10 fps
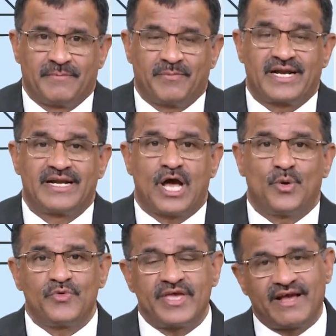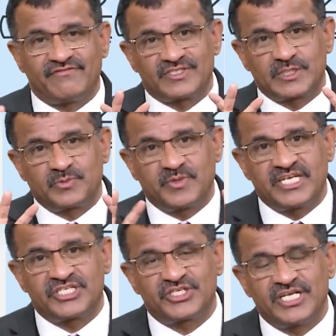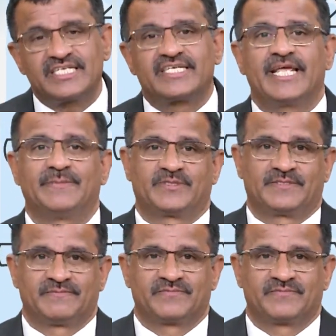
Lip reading: But now we have special tapes.